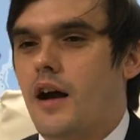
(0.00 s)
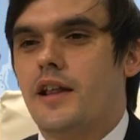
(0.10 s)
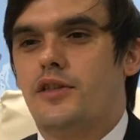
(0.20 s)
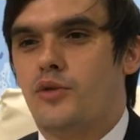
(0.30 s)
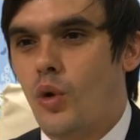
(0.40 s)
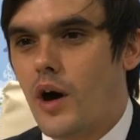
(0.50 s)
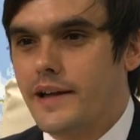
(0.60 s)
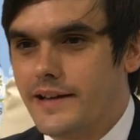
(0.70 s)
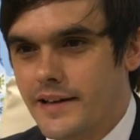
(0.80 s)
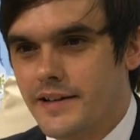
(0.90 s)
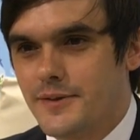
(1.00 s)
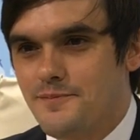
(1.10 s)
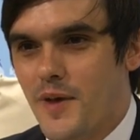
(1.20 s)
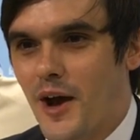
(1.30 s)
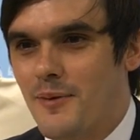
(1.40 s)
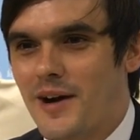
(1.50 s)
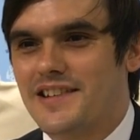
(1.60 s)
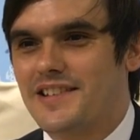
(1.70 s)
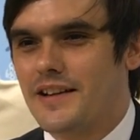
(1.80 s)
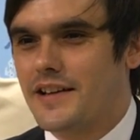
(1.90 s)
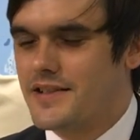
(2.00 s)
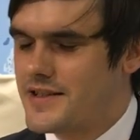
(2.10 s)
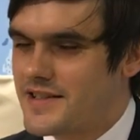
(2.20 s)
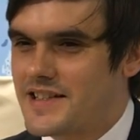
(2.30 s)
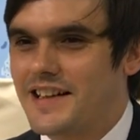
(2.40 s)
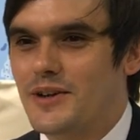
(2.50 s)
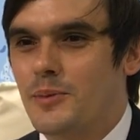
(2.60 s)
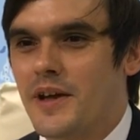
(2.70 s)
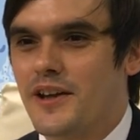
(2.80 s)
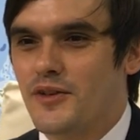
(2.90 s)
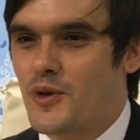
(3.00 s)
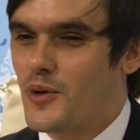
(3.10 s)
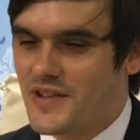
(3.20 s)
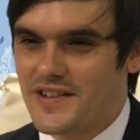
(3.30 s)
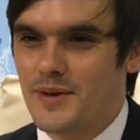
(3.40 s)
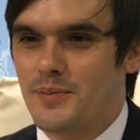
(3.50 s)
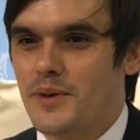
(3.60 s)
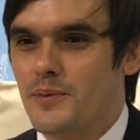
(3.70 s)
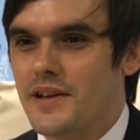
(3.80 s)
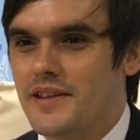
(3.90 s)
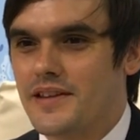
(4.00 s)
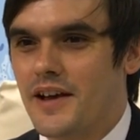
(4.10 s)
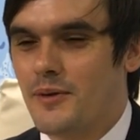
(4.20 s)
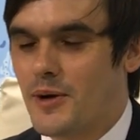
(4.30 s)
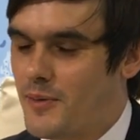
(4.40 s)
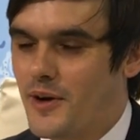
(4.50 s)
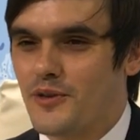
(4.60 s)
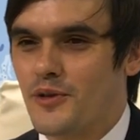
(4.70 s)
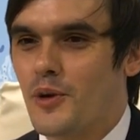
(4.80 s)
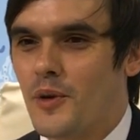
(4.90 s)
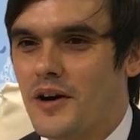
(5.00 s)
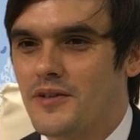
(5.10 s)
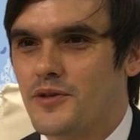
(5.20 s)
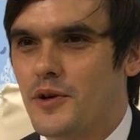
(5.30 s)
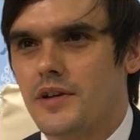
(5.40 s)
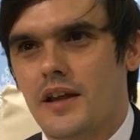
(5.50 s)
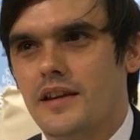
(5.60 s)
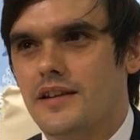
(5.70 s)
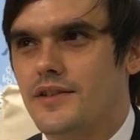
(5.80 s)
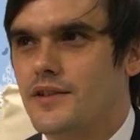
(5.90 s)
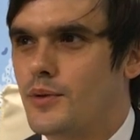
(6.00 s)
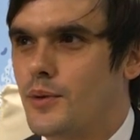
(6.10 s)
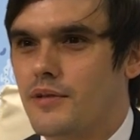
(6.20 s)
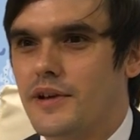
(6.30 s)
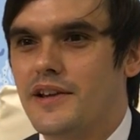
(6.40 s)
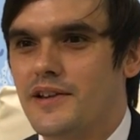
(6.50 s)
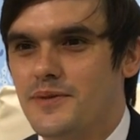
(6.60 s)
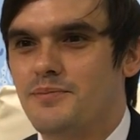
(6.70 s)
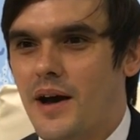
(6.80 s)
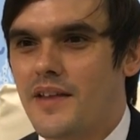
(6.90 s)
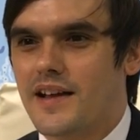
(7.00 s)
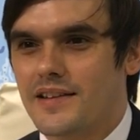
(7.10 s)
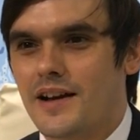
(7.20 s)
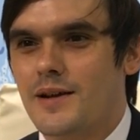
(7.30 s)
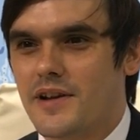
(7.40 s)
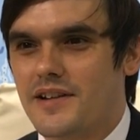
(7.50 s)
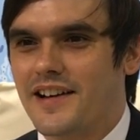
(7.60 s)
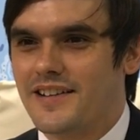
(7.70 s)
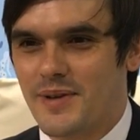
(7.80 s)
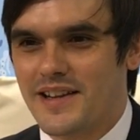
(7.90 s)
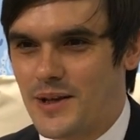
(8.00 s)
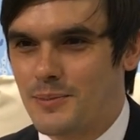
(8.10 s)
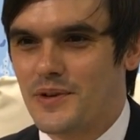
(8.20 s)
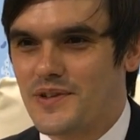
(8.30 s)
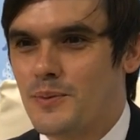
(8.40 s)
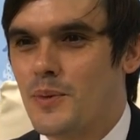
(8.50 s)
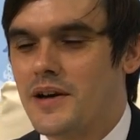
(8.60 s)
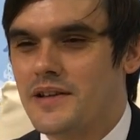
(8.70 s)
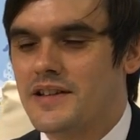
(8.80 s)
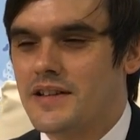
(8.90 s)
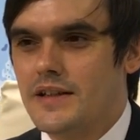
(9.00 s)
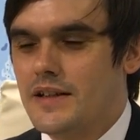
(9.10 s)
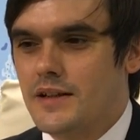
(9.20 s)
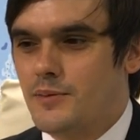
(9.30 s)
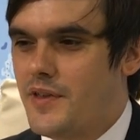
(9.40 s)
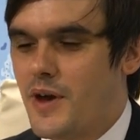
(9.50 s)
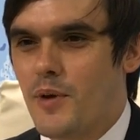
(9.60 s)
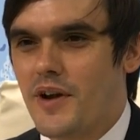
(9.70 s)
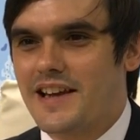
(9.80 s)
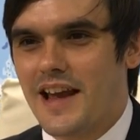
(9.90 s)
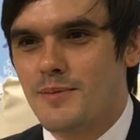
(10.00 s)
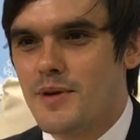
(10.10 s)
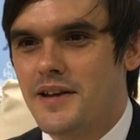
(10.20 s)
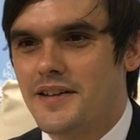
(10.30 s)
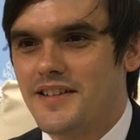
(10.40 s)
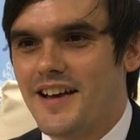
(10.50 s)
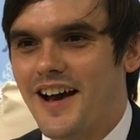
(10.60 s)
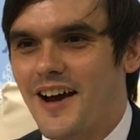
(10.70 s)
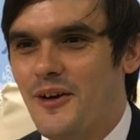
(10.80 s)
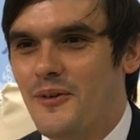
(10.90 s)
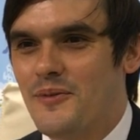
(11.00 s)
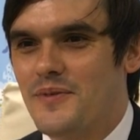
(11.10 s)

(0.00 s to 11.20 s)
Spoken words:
I thought I did. I'd studied just a little bit, and of course, because I'd been with my partner for a while, for I think 2 or 3 years by that time, I picked up on some words. But then when I came here, I